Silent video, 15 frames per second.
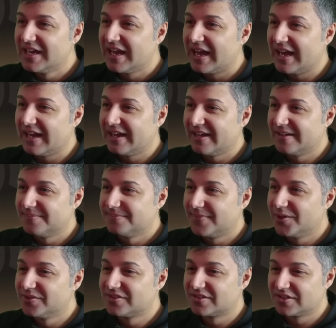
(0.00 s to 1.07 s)

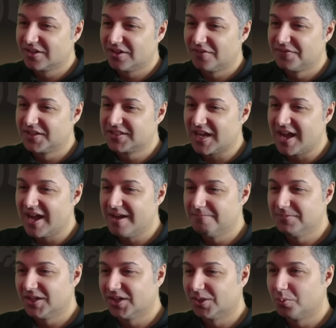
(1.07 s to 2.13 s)
Most of the time
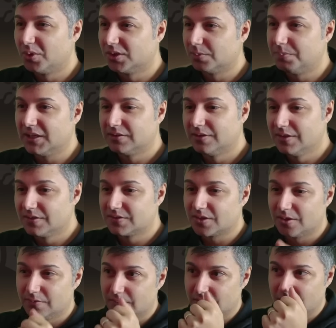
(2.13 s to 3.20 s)
you're going to want to pick this
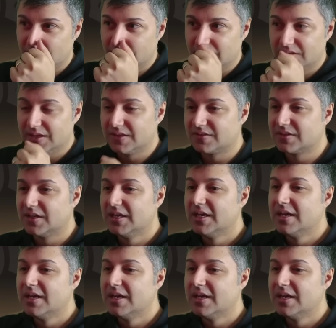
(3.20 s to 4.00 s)
over this.